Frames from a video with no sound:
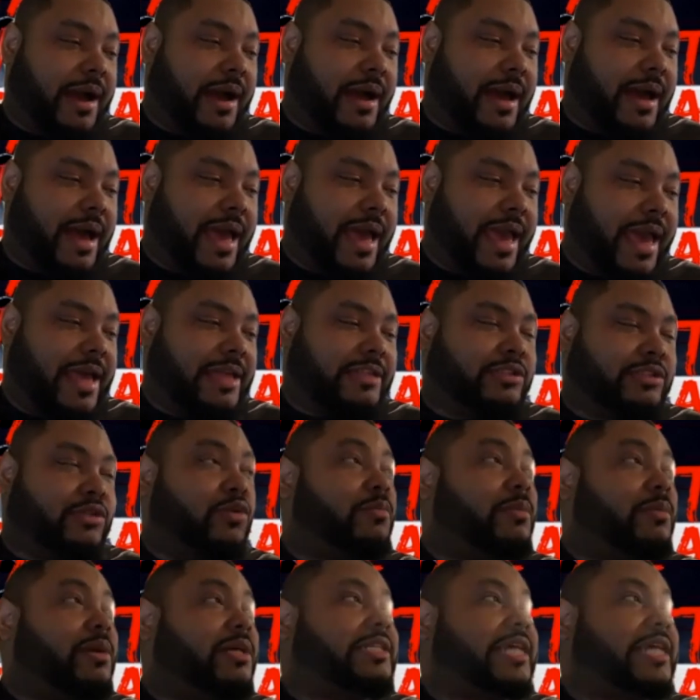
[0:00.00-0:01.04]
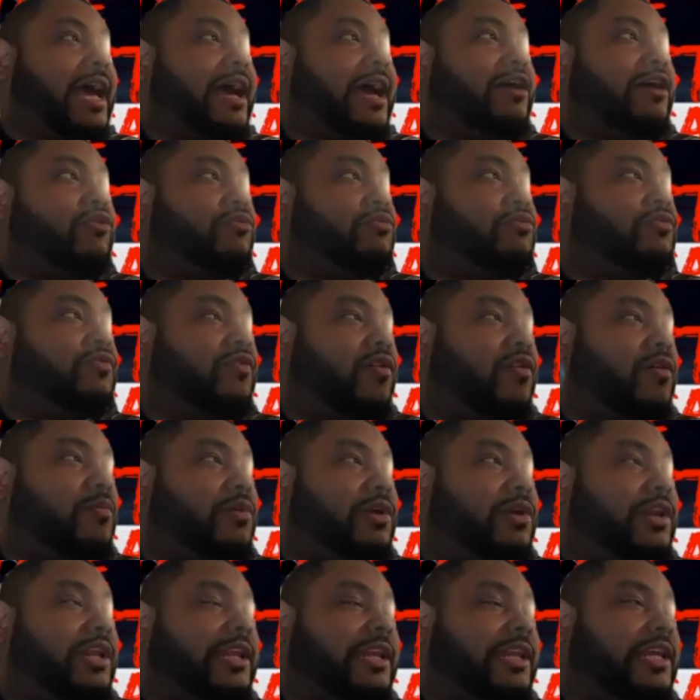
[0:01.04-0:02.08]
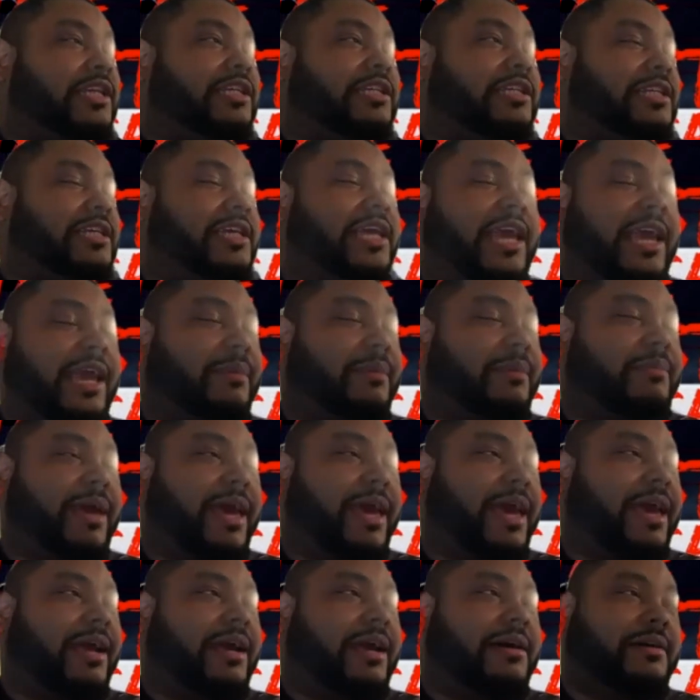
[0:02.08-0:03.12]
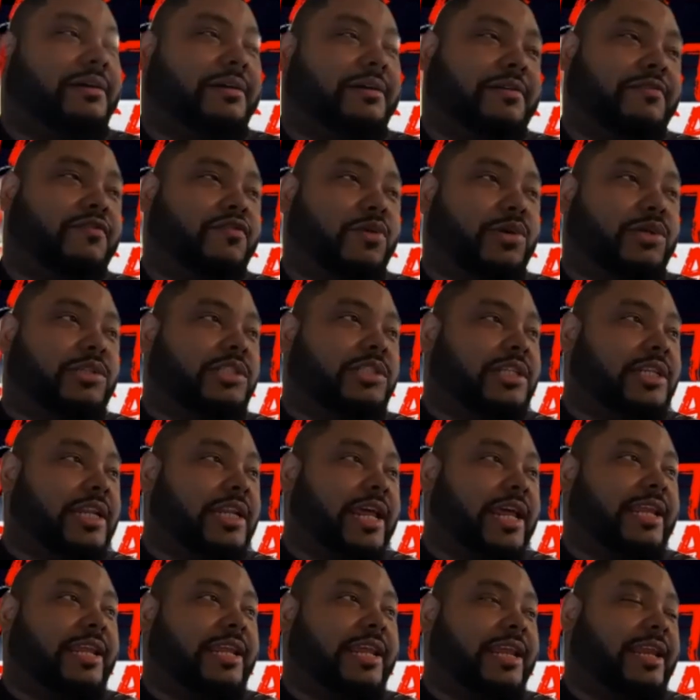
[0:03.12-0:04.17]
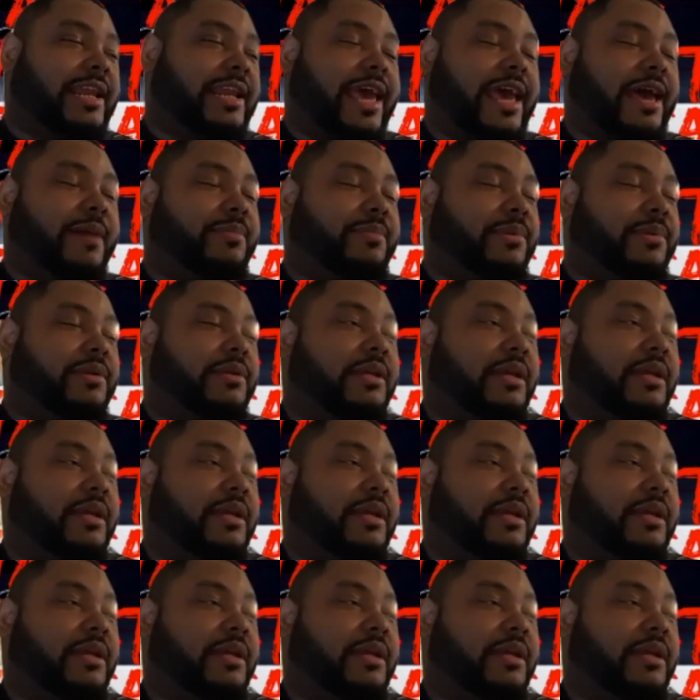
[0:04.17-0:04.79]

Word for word: I, I, had so much high hopes for him when he initially came back. Uh, fortunately, that didn't happen.